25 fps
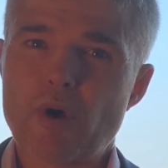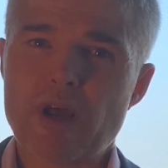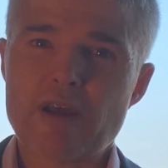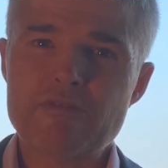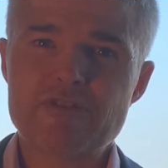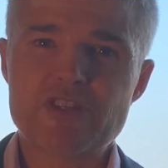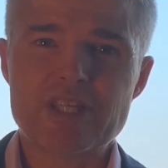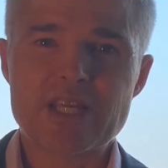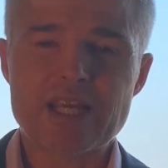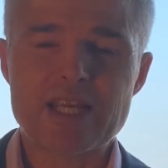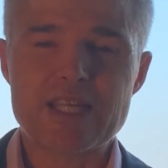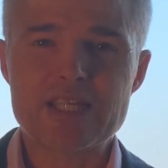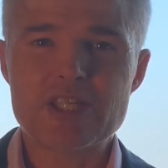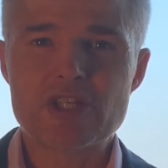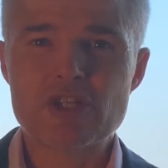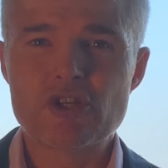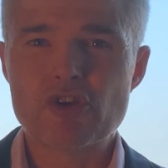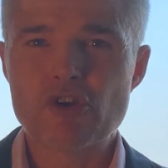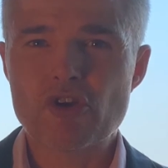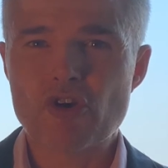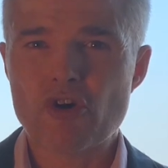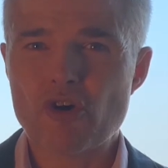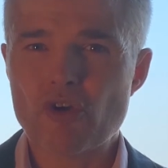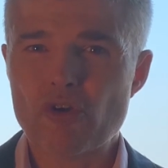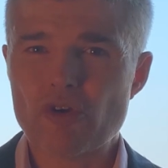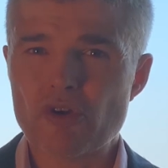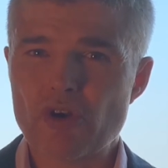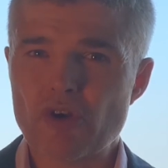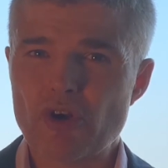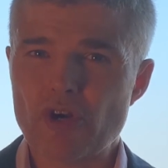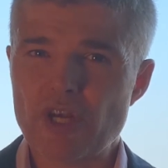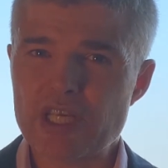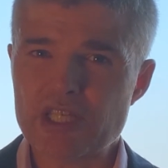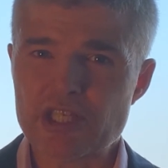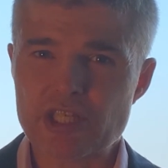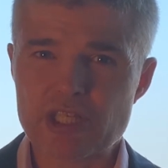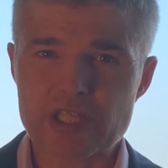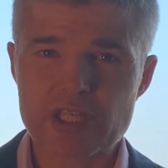I've said is not
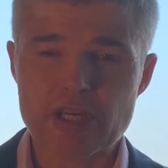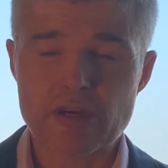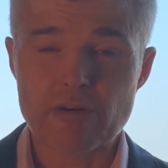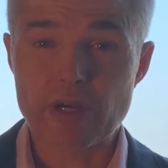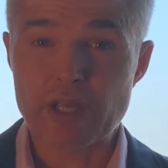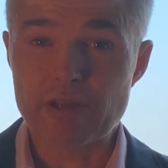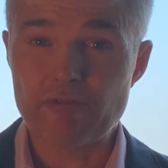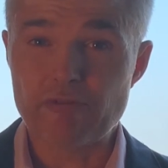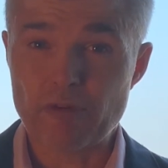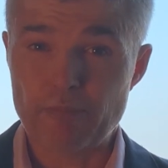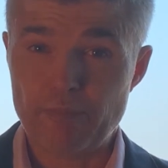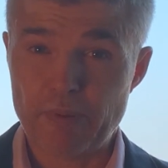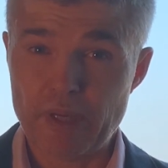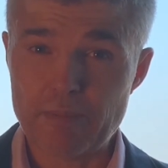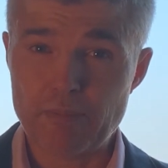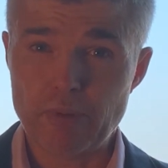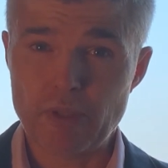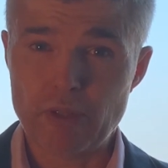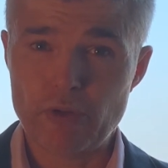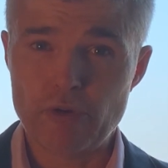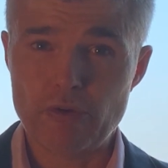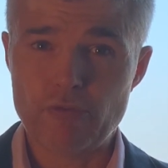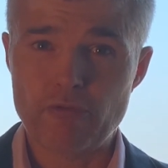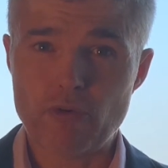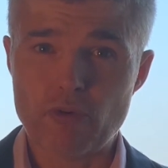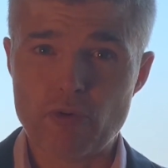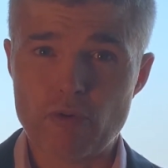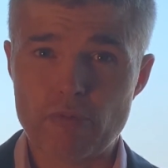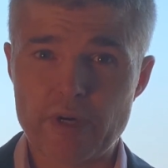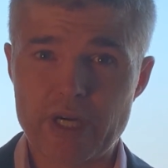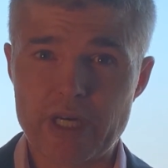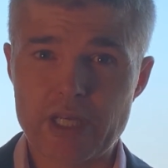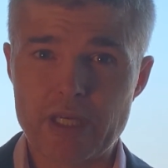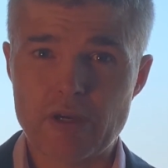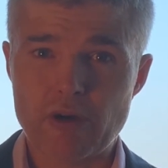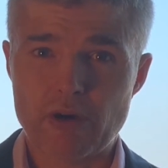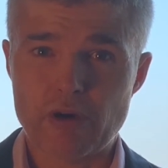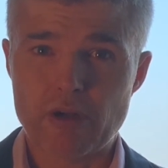necessarily for people who've
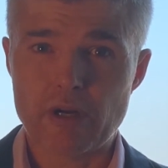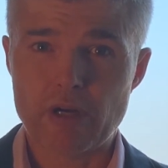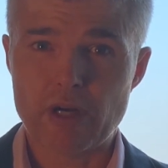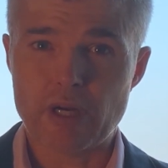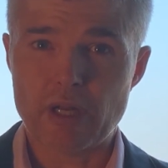already got